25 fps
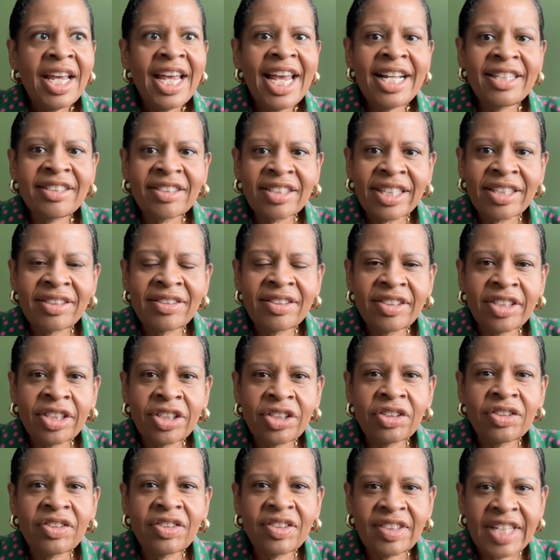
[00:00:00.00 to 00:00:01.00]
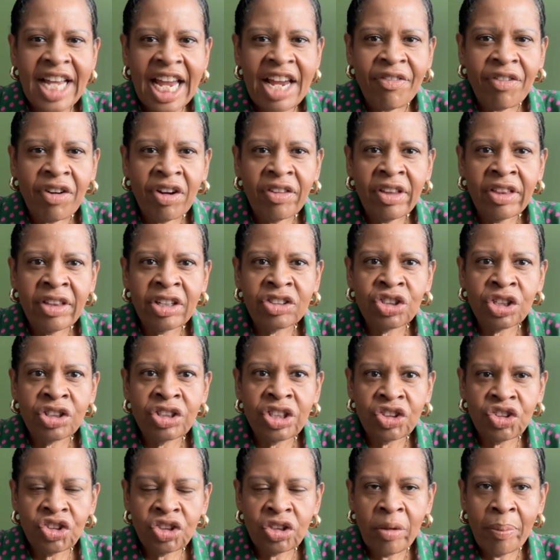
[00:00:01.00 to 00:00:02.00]
It's considered safer than the
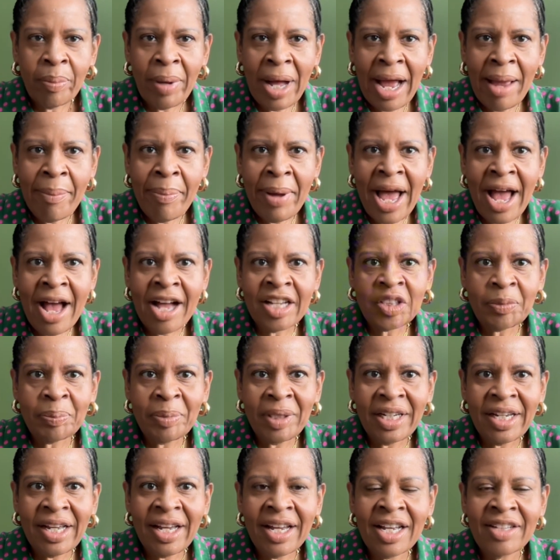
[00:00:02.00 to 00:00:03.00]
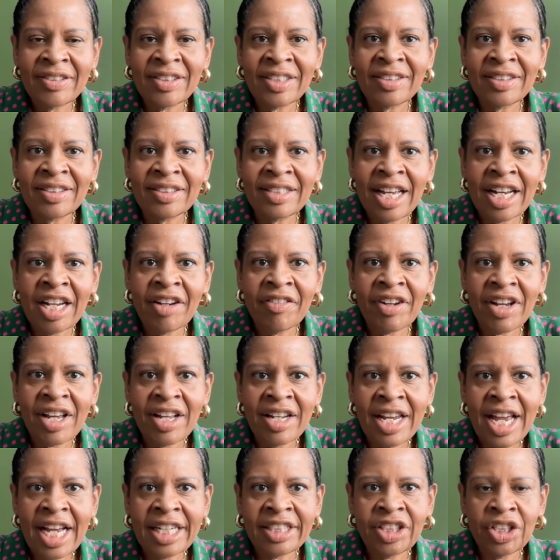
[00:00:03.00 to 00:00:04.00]
traditional bypass because instead of
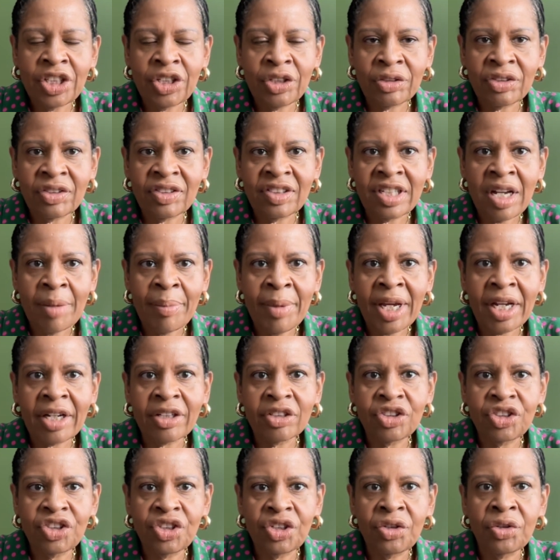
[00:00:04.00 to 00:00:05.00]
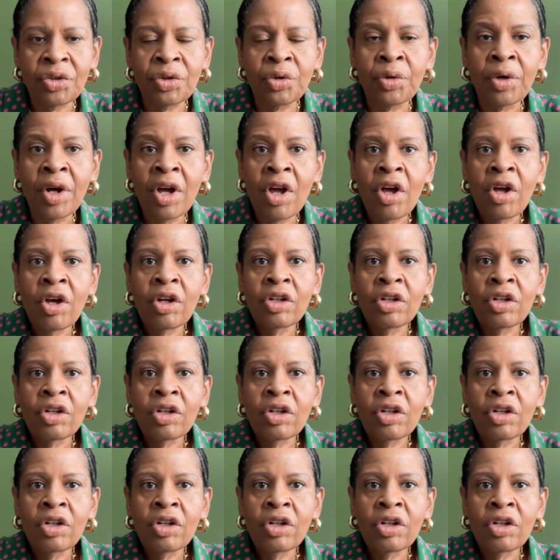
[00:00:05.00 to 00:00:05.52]
connecting your stomach to